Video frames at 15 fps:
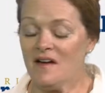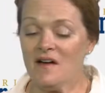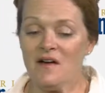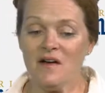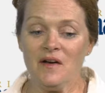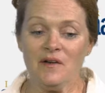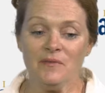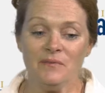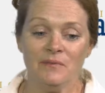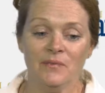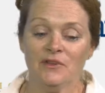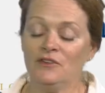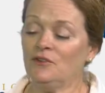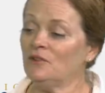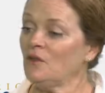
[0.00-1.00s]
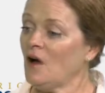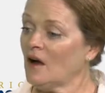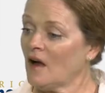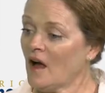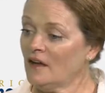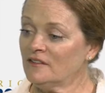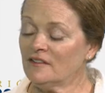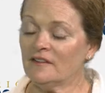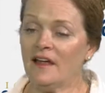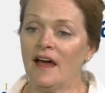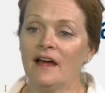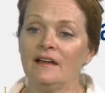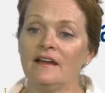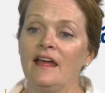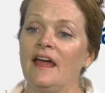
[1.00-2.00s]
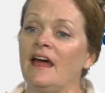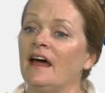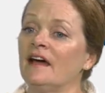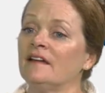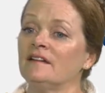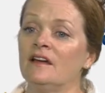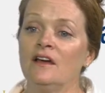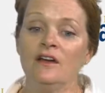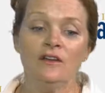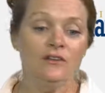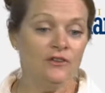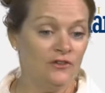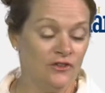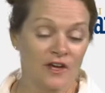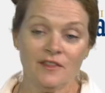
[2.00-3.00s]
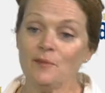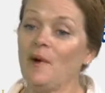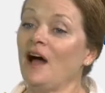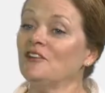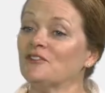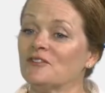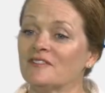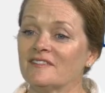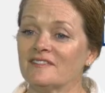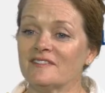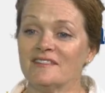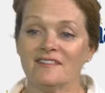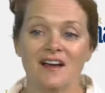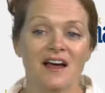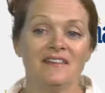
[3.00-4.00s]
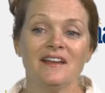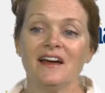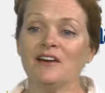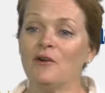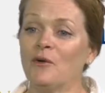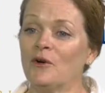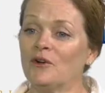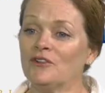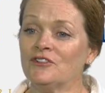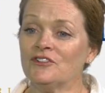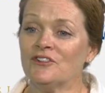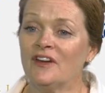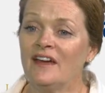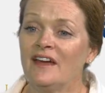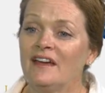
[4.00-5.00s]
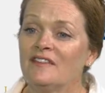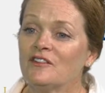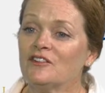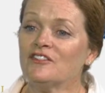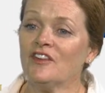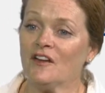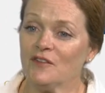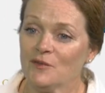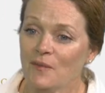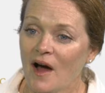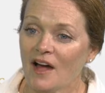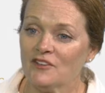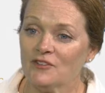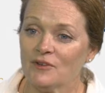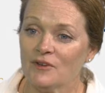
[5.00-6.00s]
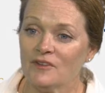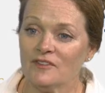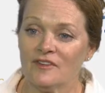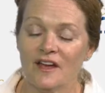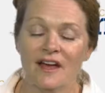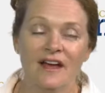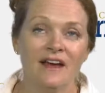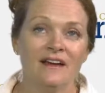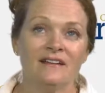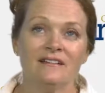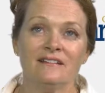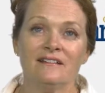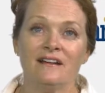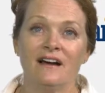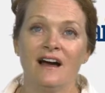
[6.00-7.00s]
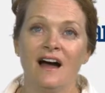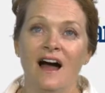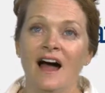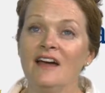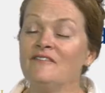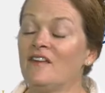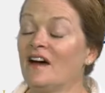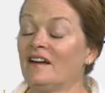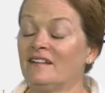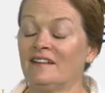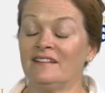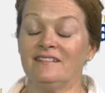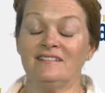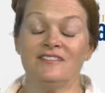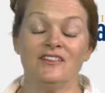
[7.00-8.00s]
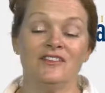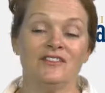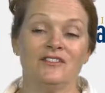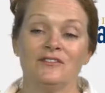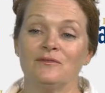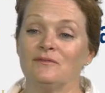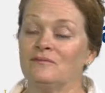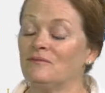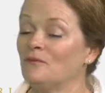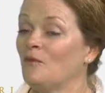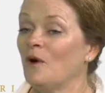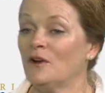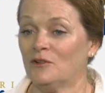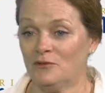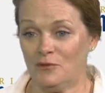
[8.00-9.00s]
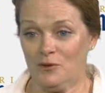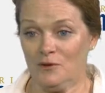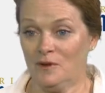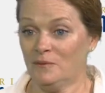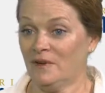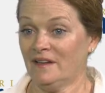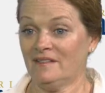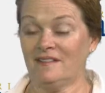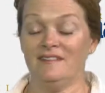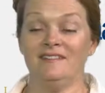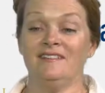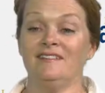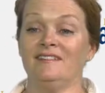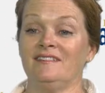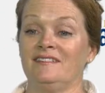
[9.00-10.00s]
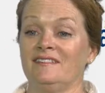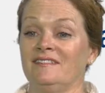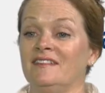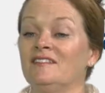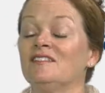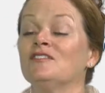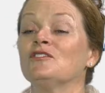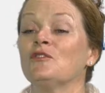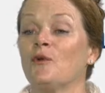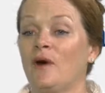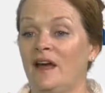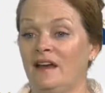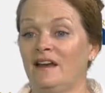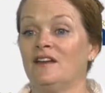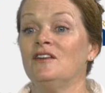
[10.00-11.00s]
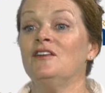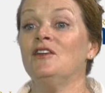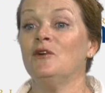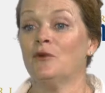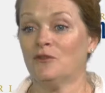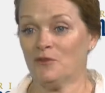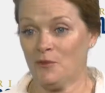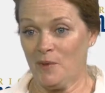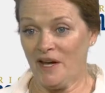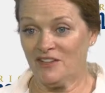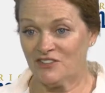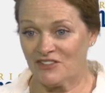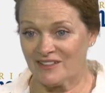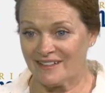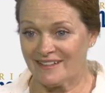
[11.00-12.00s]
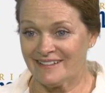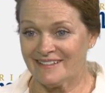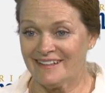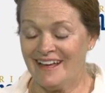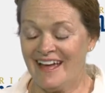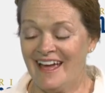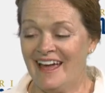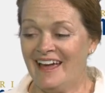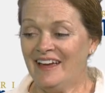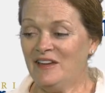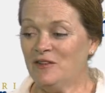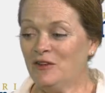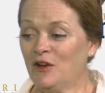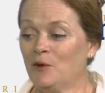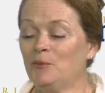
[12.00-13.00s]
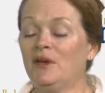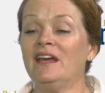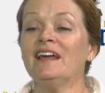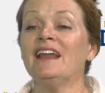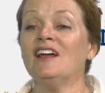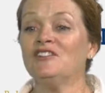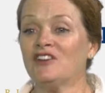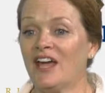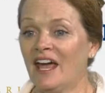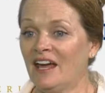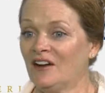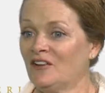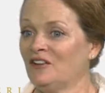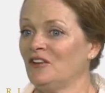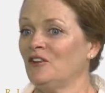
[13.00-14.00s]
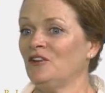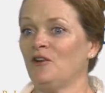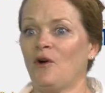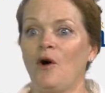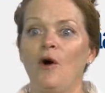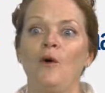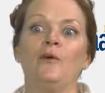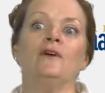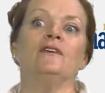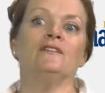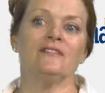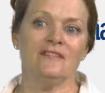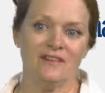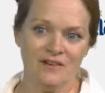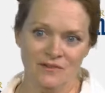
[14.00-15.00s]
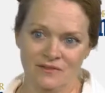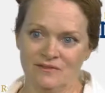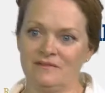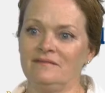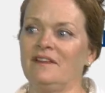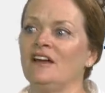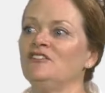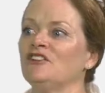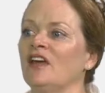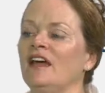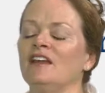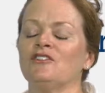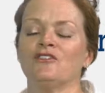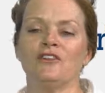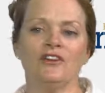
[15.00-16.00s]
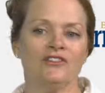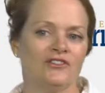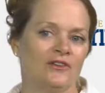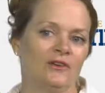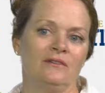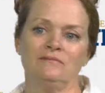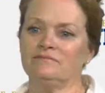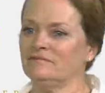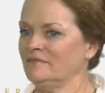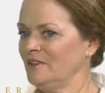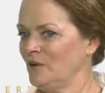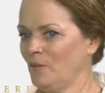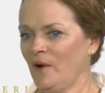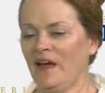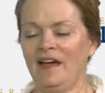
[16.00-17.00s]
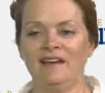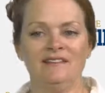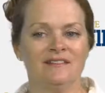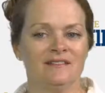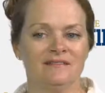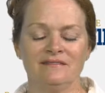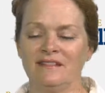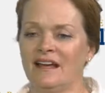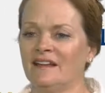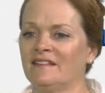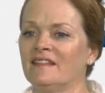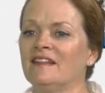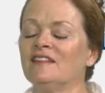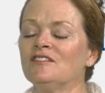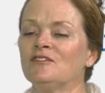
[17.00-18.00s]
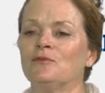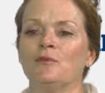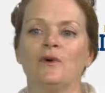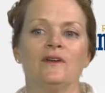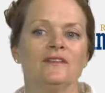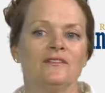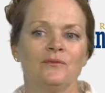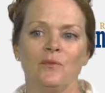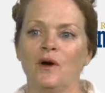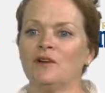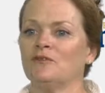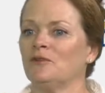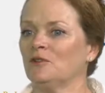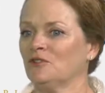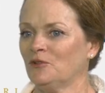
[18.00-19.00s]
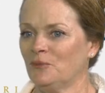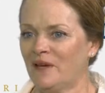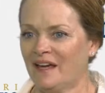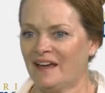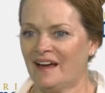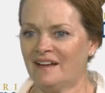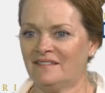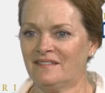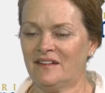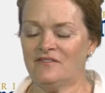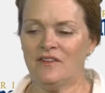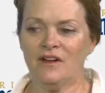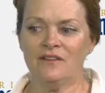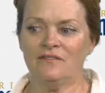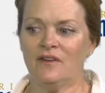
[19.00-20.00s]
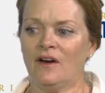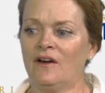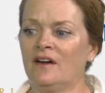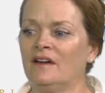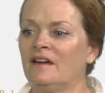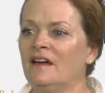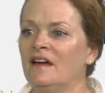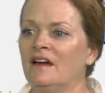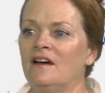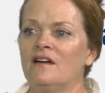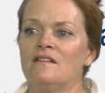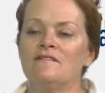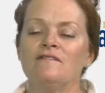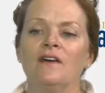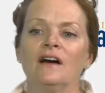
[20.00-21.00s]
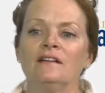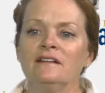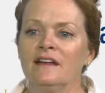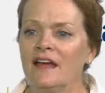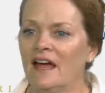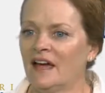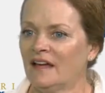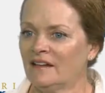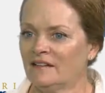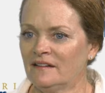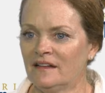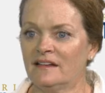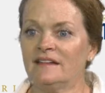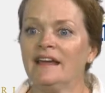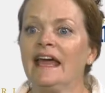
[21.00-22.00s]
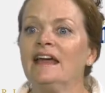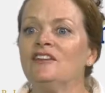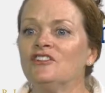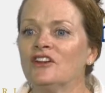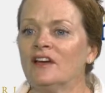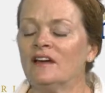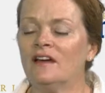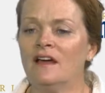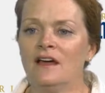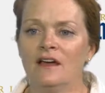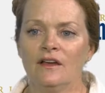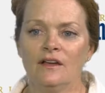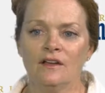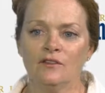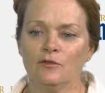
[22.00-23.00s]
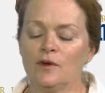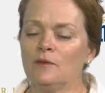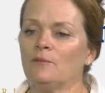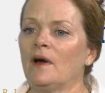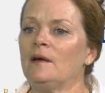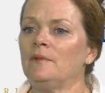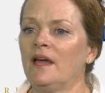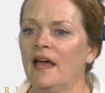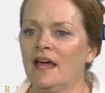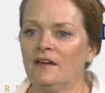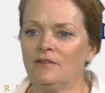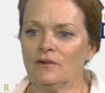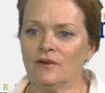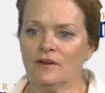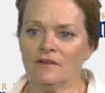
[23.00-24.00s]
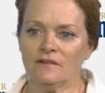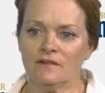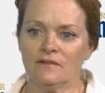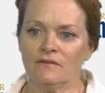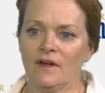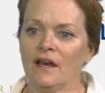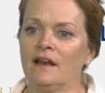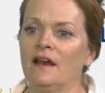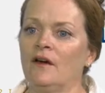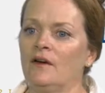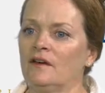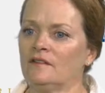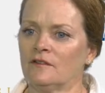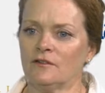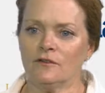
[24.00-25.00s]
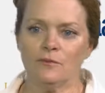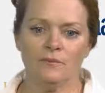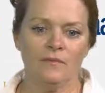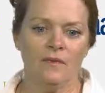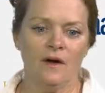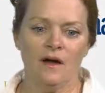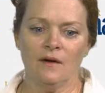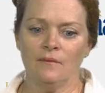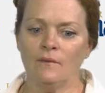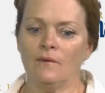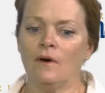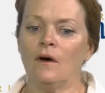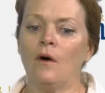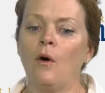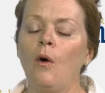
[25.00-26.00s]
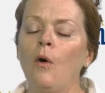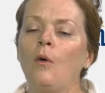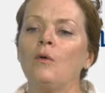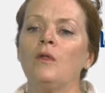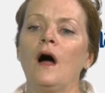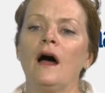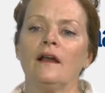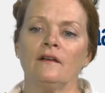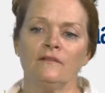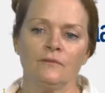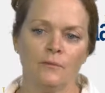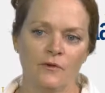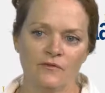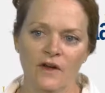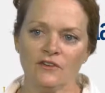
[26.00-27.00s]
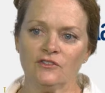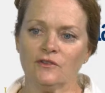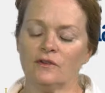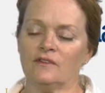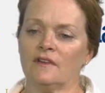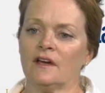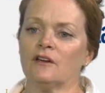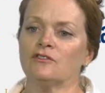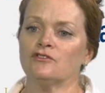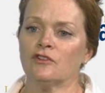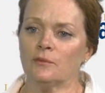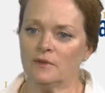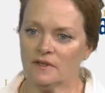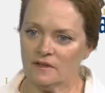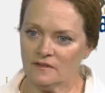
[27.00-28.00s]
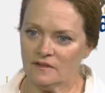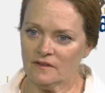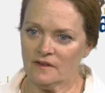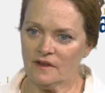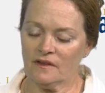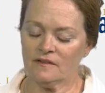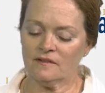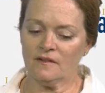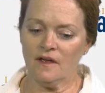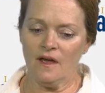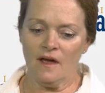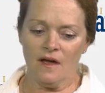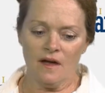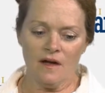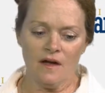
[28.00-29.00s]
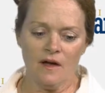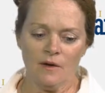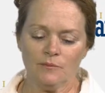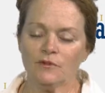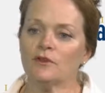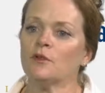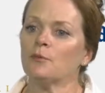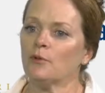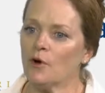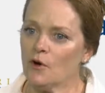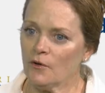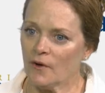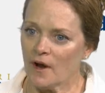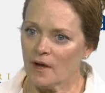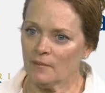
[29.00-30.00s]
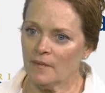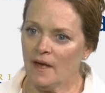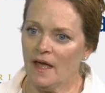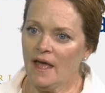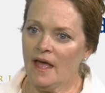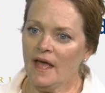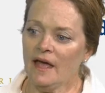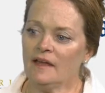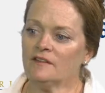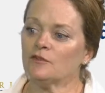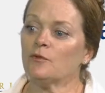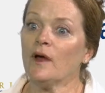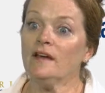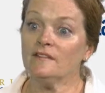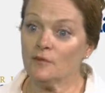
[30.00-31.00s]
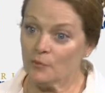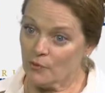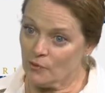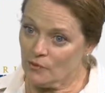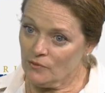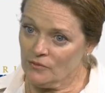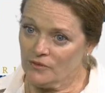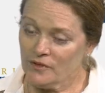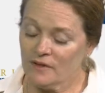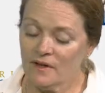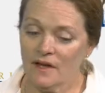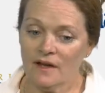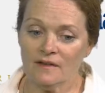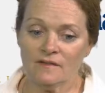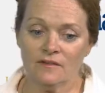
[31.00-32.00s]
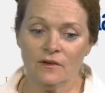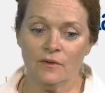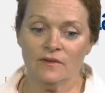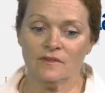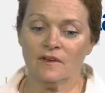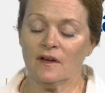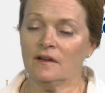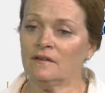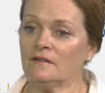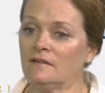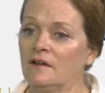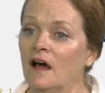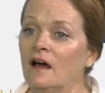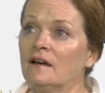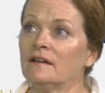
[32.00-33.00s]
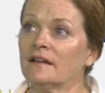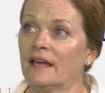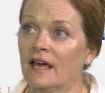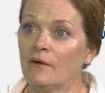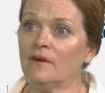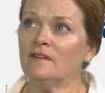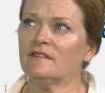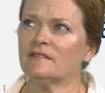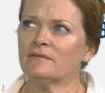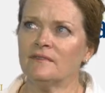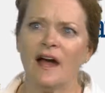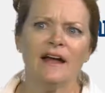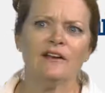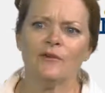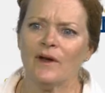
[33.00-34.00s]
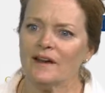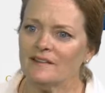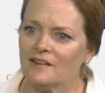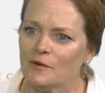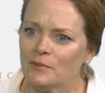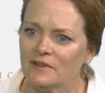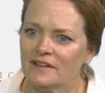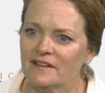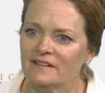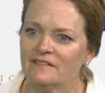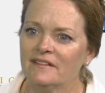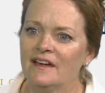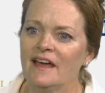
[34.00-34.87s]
But you log on to that and you take the modules. It's an online course. There's 7 modules and I found it just wonderful. I'm like, this is great new information. And you know, being an educator, you know, you're always, you know, educating traditional, you know, ways, and this was wonderful to me. I found it very fun and engaging. It's written by behaviorists and veterinarians. There's a whole lot of professionals that contributed to this, to the program. It's RACE approved, and so it carries 9 credits, I believe.